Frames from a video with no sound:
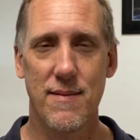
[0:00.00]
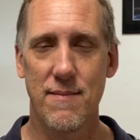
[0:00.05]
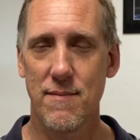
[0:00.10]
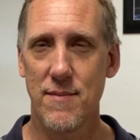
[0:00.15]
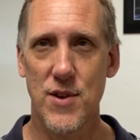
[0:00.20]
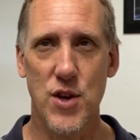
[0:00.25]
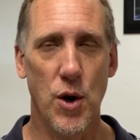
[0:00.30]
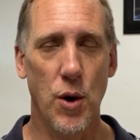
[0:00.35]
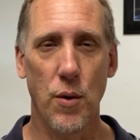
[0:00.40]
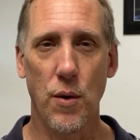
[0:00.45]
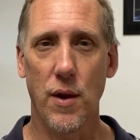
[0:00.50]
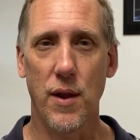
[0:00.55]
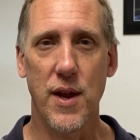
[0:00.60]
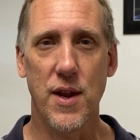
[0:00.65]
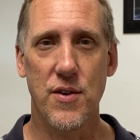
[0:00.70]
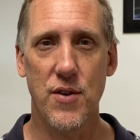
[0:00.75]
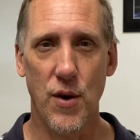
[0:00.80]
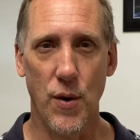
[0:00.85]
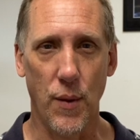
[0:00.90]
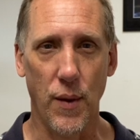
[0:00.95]
Totally.
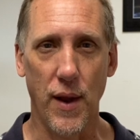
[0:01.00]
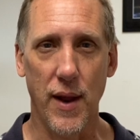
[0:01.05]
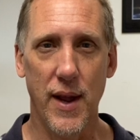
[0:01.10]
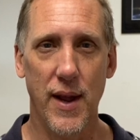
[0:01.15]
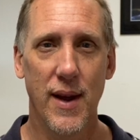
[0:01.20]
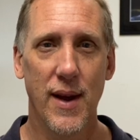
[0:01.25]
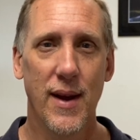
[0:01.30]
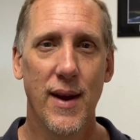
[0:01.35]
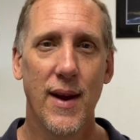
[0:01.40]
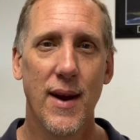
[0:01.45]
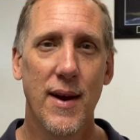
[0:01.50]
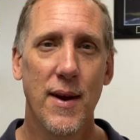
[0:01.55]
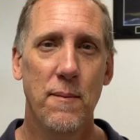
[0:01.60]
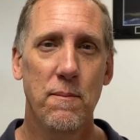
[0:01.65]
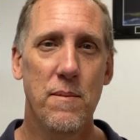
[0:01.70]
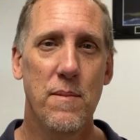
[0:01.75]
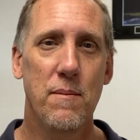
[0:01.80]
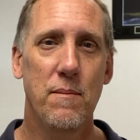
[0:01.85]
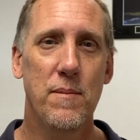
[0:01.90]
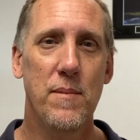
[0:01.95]

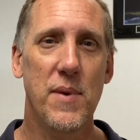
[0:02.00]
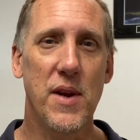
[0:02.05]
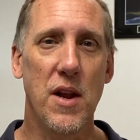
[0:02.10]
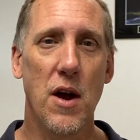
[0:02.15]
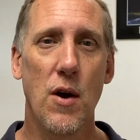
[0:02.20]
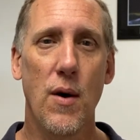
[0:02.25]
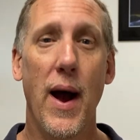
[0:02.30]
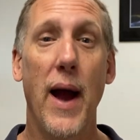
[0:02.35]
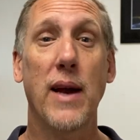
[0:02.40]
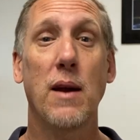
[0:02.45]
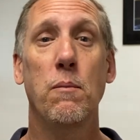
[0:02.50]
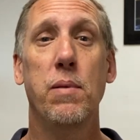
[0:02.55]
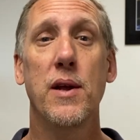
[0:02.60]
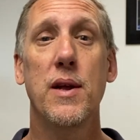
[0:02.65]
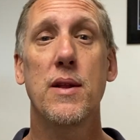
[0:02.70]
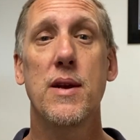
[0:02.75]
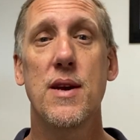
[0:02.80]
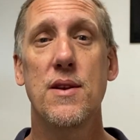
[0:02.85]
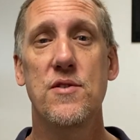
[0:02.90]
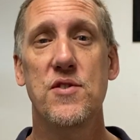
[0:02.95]
I
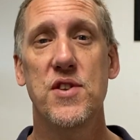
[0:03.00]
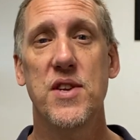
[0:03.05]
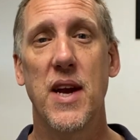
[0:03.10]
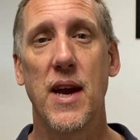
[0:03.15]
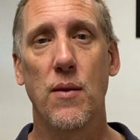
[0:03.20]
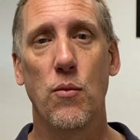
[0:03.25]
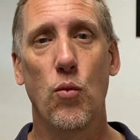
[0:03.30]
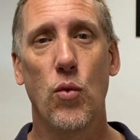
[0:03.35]
completely understand.